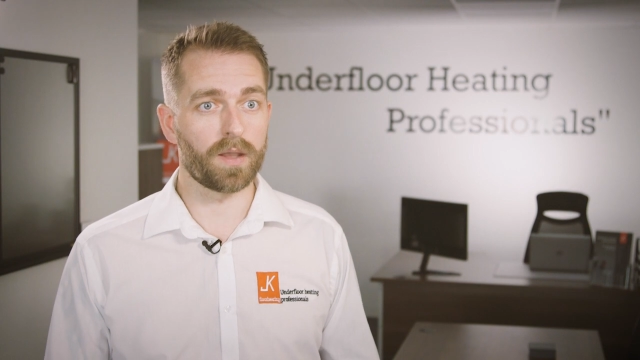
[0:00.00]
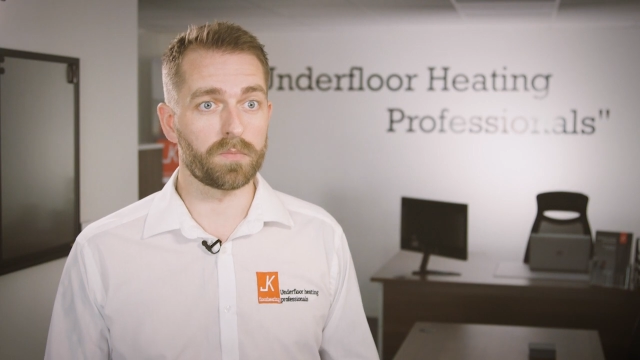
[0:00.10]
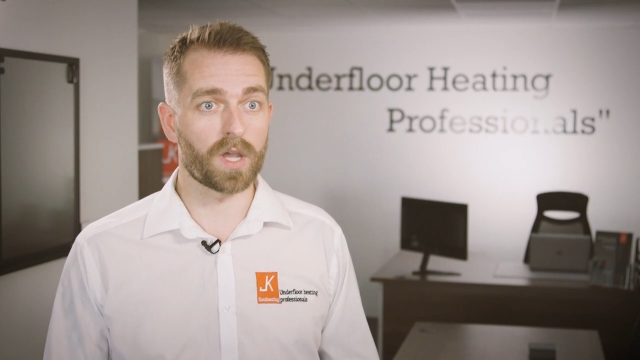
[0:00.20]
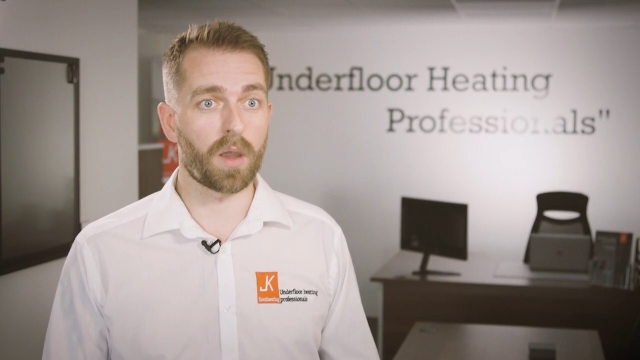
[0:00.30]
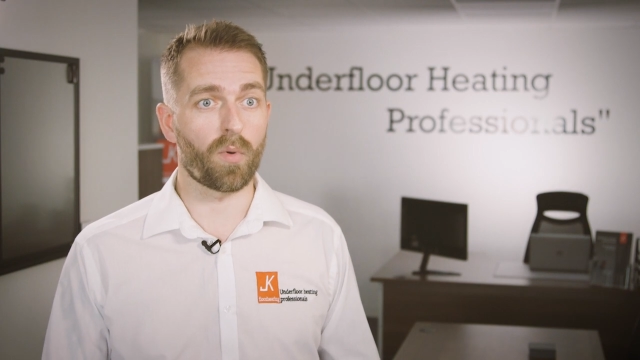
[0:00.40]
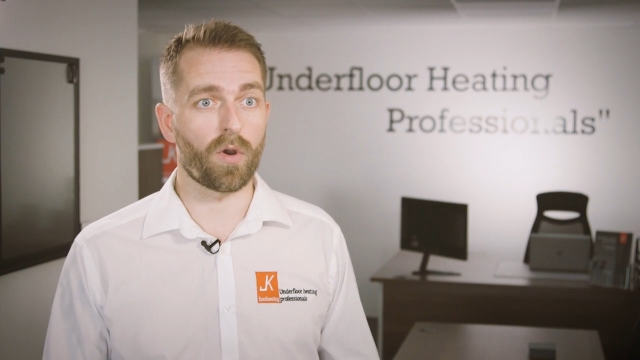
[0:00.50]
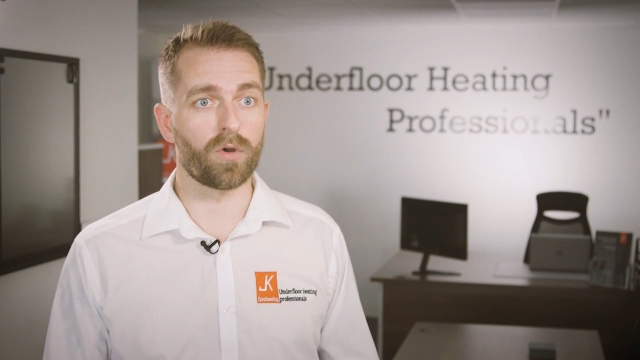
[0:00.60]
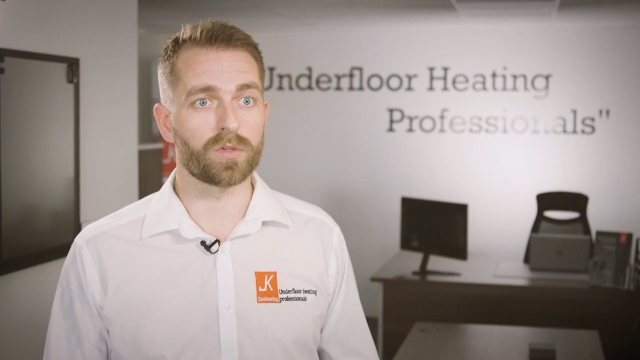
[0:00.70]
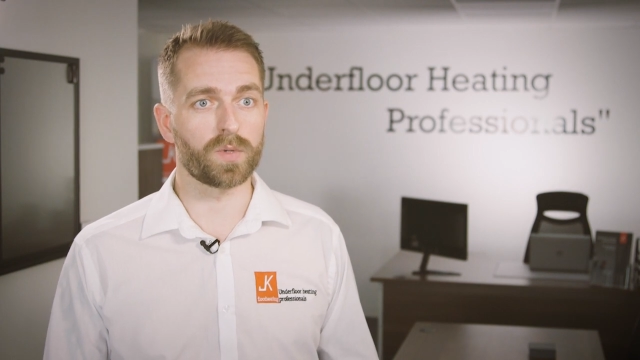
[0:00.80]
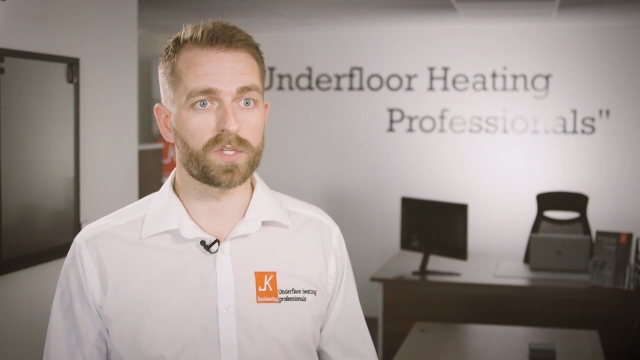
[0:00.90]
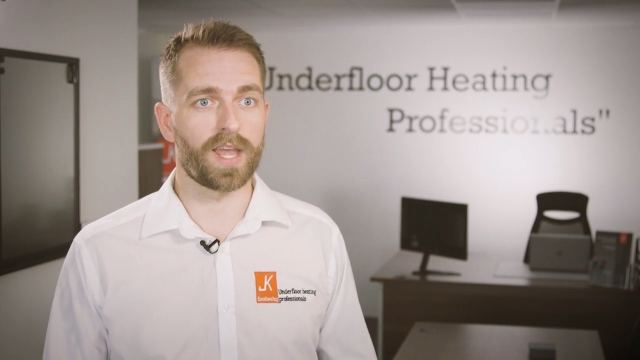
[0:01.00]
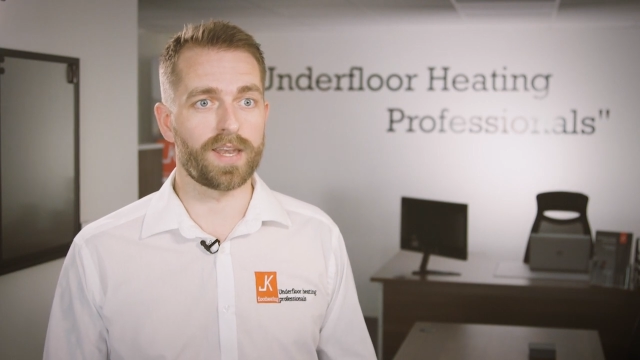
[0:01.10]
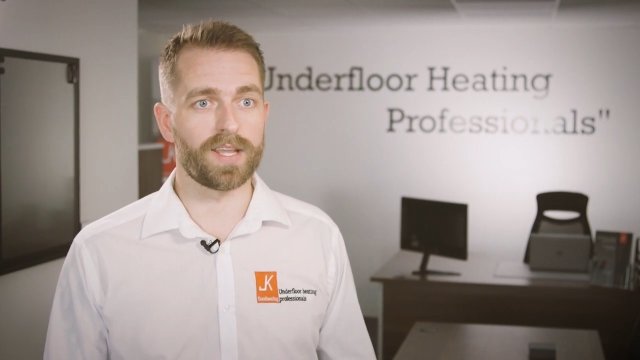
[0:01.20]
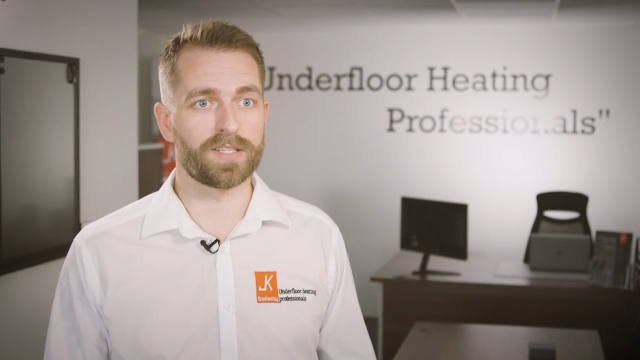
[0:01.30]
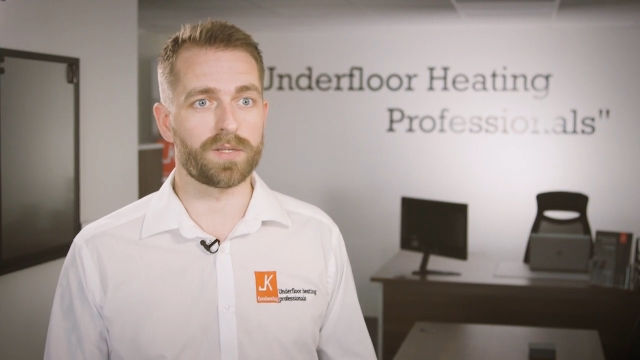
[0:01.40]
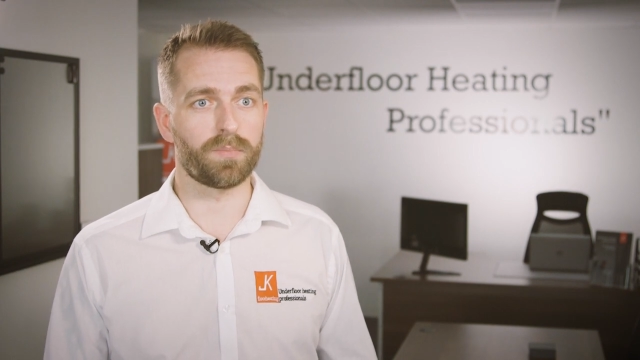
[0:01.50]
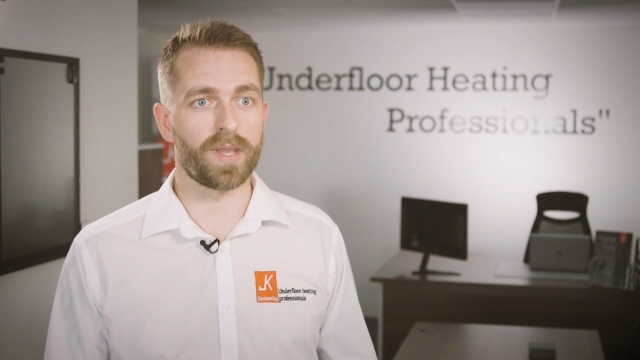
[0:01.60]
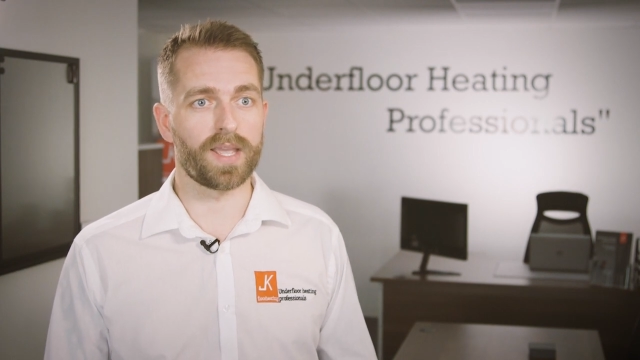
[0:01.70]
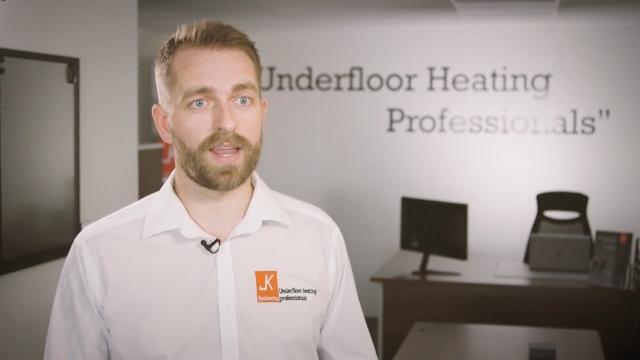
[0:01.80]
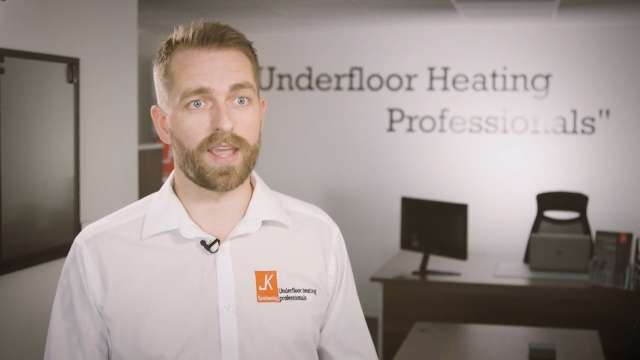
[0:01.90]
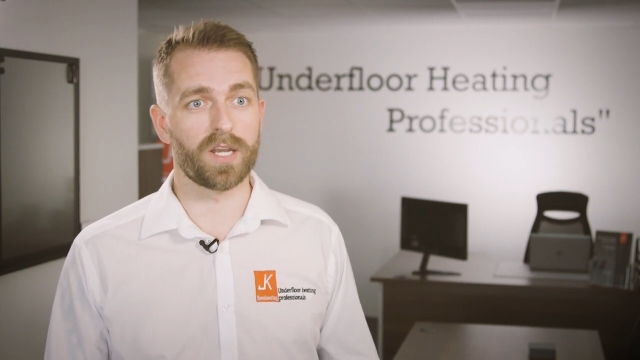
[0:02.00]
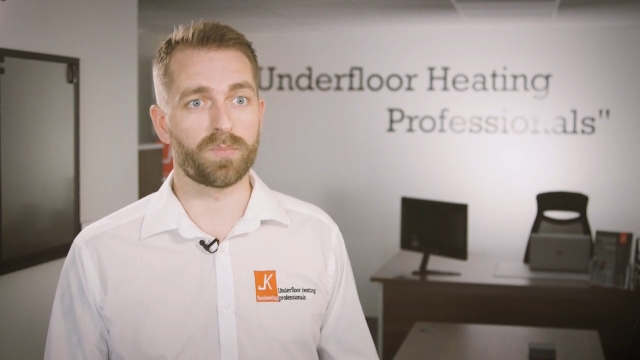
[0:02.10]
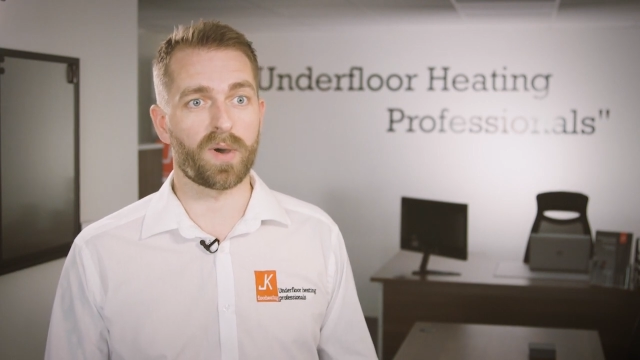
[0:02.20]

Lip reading: type product, which then needs to be laid